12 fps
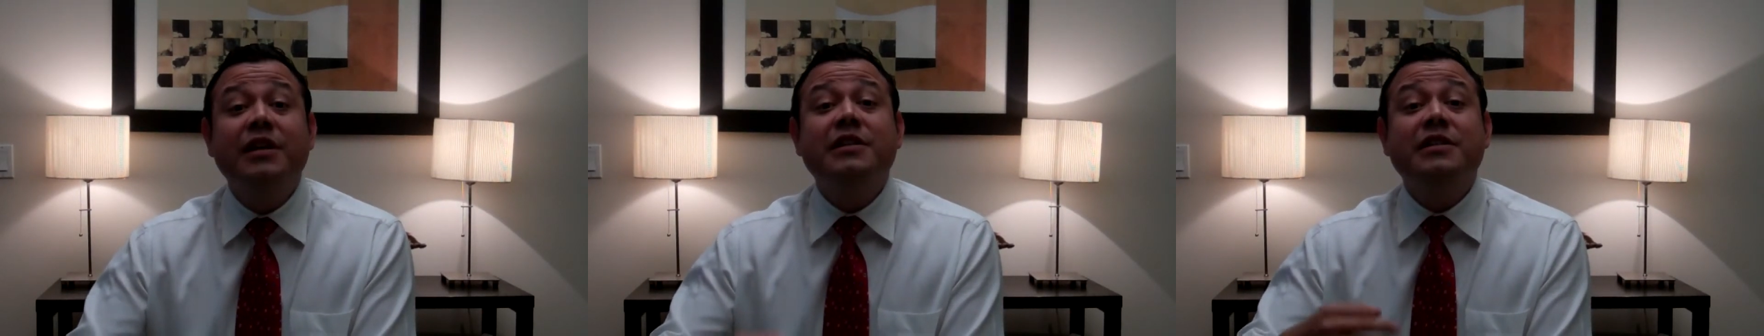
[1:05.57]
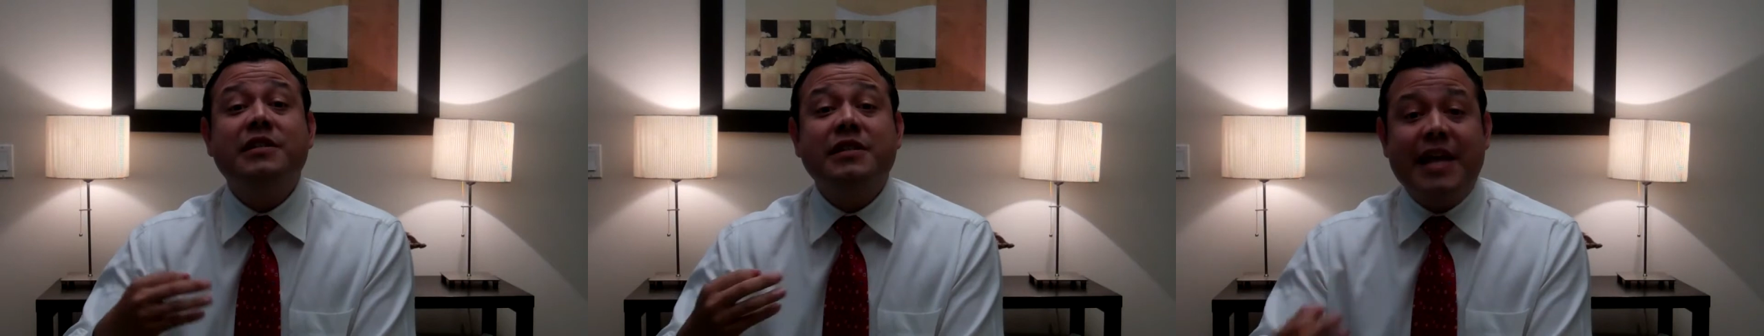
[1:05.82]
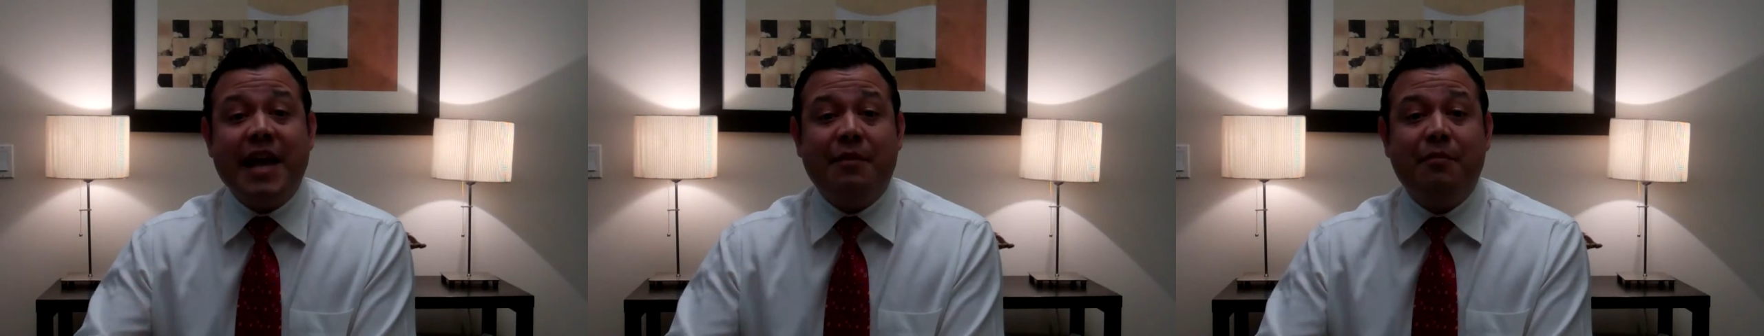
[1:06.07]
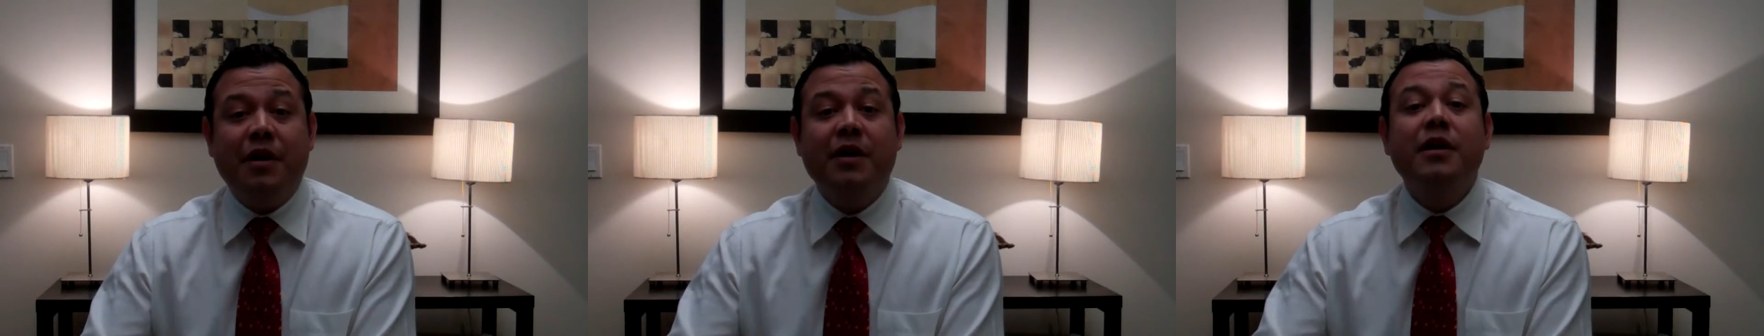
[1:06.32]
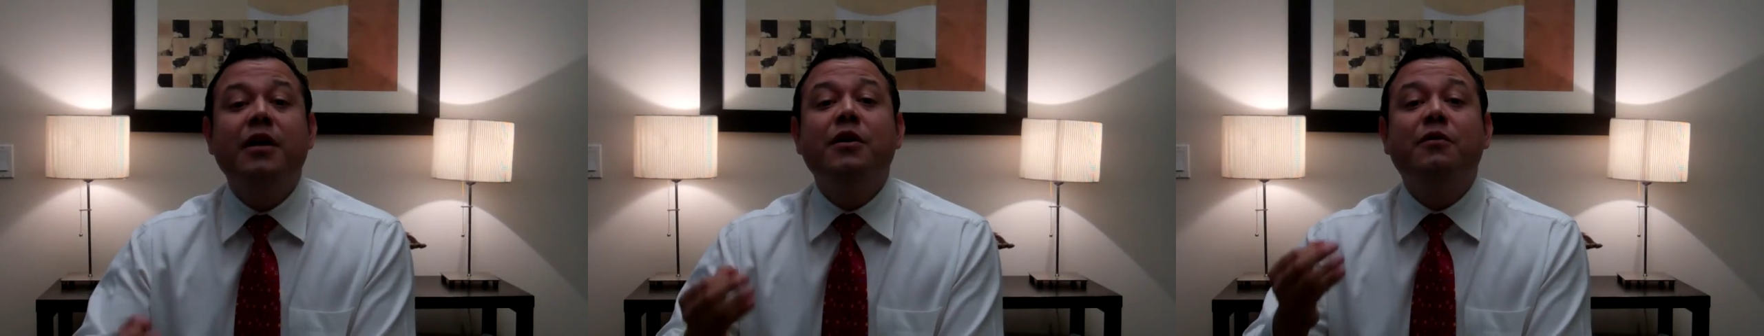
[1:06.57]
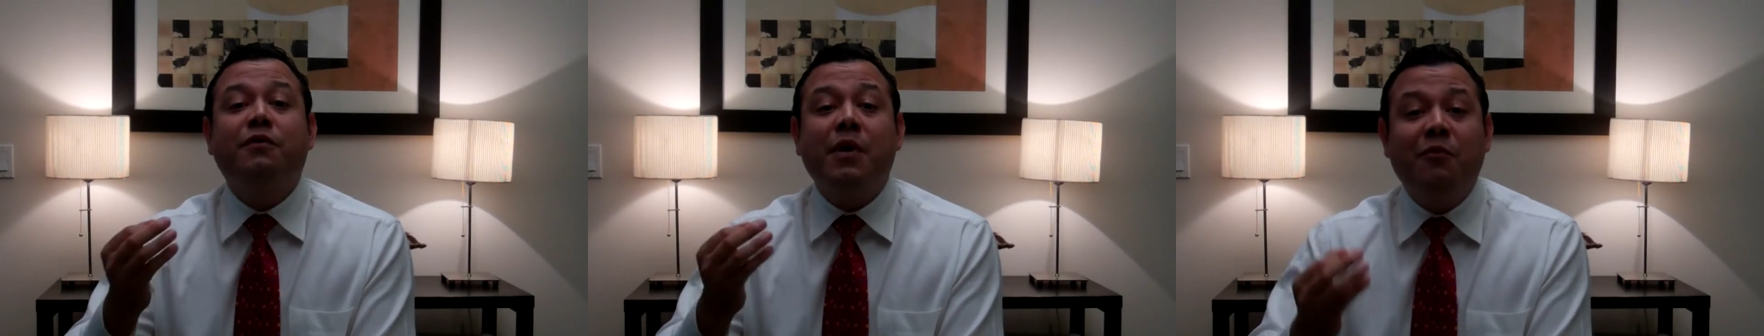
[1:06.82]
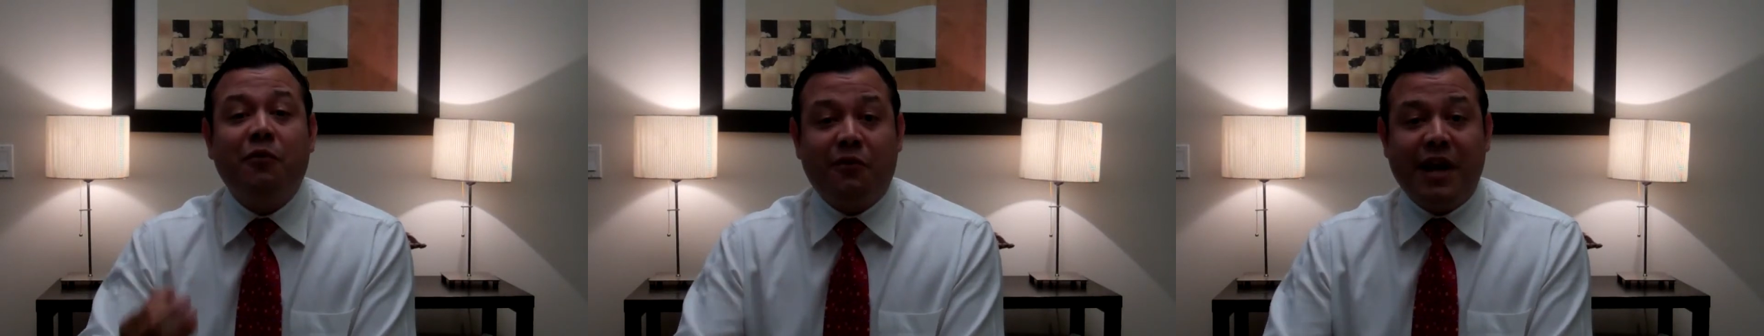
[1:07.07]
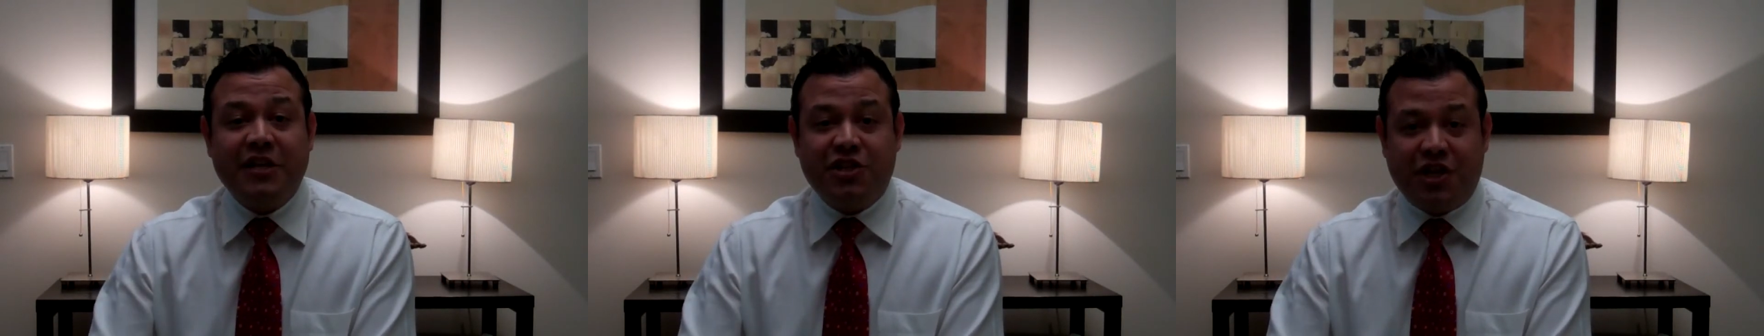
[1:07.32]
stem from
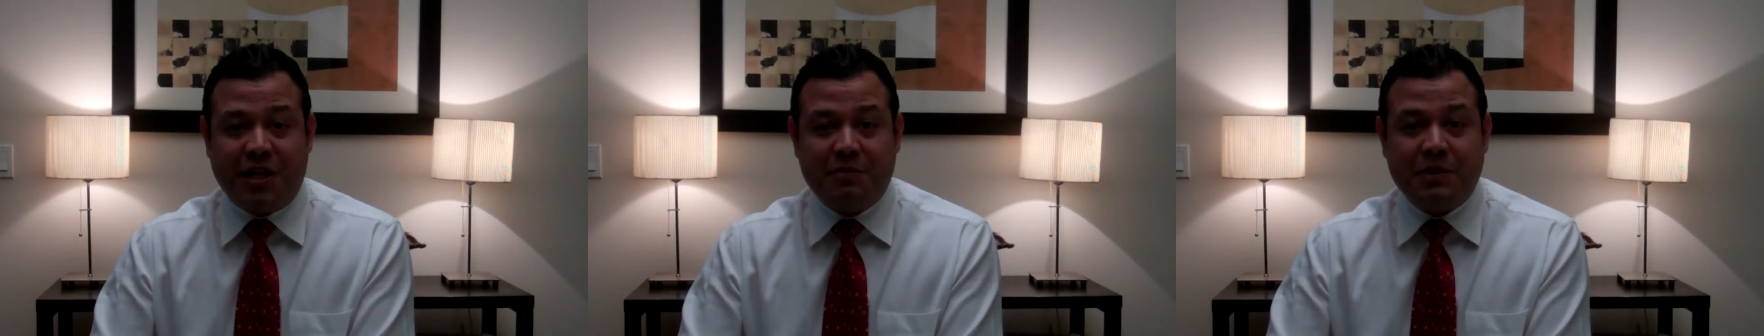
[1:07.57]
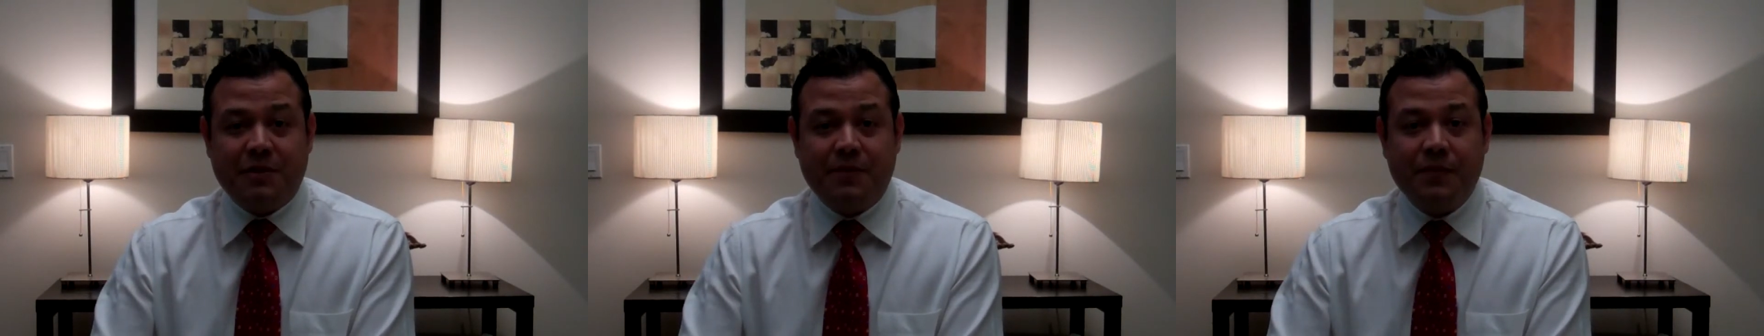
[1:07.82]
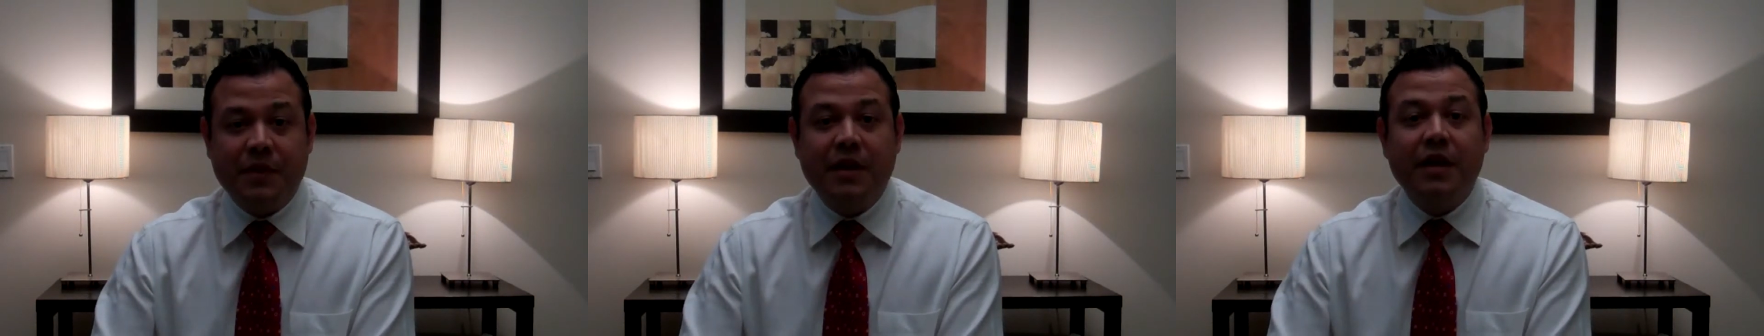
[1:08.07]
friendships.